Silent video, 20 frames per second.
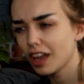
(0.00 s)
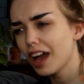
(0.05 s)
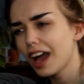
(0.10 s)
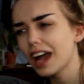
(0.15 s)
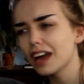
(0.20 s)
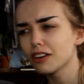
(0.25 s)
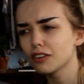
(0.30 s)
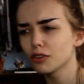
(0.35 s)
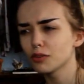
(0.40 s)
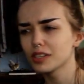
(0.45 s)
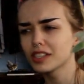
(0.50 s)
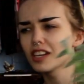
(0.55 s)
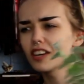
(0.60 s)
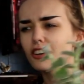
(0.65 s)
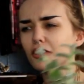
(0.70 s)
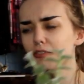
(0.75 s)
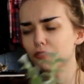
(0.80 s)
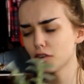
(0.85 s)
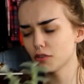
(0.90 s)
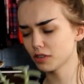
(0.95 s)
I don't know, it's not
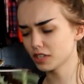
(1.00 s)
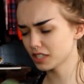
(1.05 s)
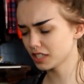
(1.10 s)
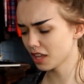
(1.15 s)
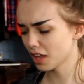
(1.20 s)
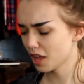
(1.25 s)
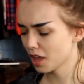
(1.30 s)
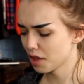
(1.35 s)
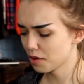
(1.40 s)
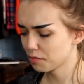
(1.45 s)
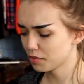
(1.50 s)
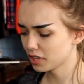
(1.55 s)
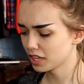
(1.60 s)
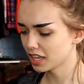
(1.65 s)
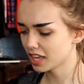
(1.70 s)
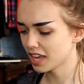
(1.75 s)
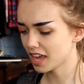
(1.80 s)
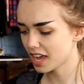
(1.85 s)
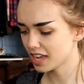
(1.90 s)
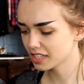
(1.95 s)
gonna focus, but like
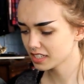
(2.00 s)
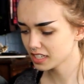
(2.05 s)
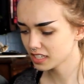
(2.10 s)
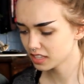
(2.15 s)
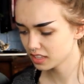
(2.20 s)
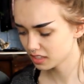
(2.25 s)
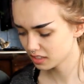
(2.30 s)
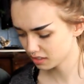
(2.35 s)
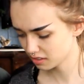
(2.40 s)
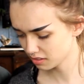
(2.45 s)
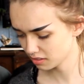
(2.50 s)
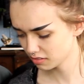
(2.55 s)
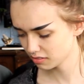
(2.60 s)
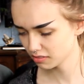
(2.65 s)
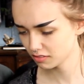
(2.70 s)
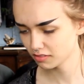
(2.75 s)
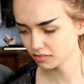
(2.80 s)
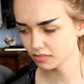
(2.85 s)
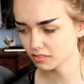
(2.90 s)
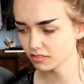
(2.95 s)
it has like
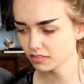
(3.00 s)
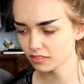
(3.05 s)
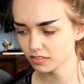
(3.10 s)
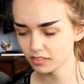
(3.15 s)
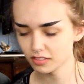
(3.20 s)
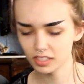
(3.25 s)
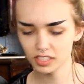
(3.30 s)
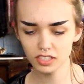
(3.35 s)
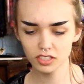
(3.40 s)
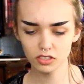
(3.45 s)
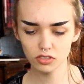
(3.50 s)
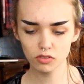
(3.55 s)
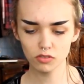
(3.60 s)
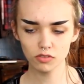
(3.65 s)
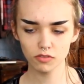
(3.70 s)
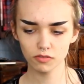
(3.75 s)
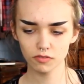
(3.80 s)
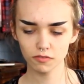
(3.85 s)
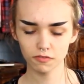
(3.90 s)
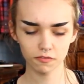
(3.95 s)
these
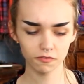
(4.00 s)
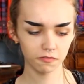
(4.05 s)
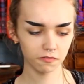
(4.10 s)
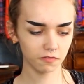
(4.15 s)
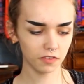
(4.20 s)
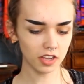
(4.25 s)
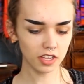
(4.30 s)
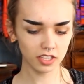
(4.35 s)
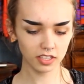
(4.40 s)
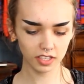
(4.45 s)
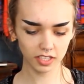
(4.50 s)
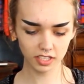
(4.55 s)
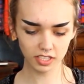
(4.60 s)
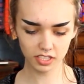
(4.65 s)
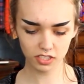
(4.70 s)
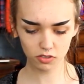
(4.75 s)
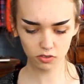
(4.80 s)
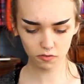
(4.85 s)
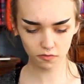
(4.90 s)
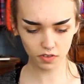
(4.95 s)
little fuzz, like
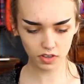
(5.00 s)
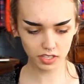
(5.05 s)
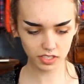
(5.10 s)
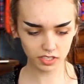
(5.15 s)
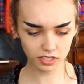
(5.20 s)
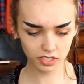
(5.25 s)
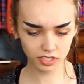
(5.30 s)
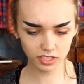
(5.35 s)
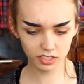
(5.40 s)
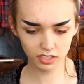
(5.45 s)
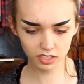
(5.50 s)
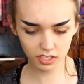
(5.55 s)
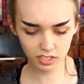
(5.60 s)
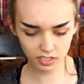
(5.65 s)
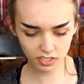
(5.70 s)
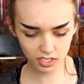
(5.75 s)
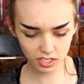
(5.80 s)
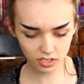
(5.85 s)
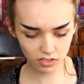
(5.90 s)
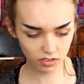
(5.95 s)
this little fuzz on it, and
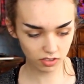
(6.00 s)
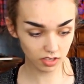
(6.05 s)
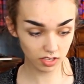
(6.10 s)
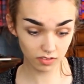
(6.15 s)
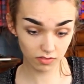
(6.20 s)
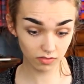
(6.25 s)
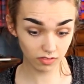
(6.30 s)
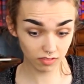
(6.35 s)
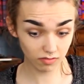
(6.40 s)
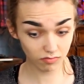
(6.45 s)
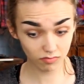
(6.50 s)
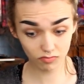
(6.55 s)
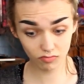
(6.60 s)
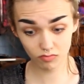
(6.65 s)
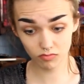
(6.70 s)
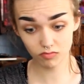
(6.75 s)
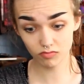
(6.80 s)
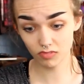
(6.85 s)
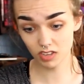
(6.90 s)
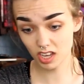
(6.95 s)
it's like
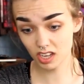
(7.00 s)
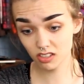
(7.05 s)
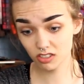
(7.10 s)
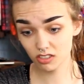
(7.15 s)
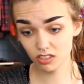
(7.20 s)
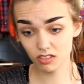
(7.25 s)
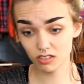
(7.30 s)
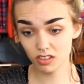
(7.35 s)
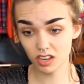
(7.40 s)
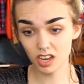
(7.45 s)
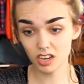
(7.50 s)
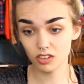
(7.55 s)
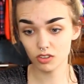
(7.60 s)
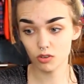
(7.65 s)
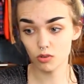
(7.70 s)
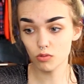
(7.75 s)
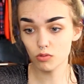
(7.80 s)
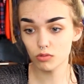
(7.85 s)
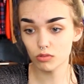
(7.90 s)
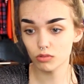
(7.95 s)
actually kind
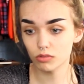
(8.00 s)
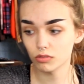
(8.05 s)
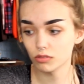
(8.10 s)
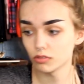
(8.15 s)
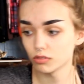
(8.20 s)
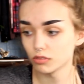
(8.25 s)
of cool.